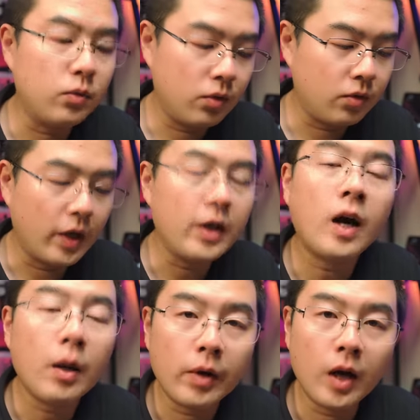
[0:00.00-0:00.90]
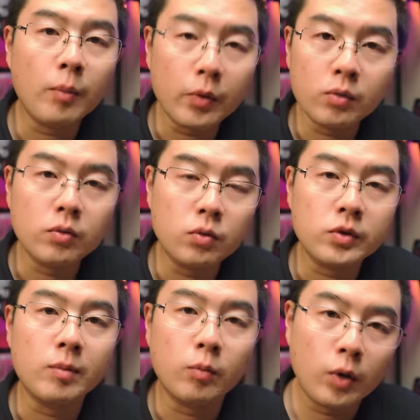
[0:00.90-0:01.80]
this AI will help you do
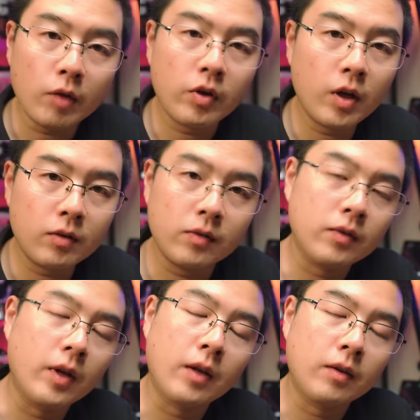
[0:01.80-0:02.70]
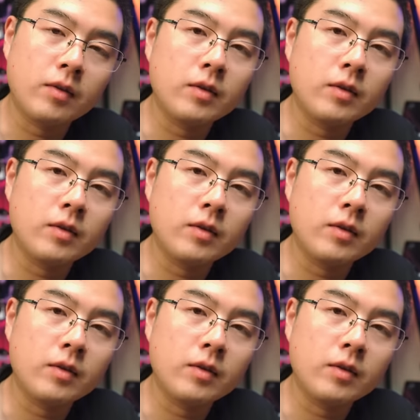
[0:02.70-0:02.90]
some rough cuts that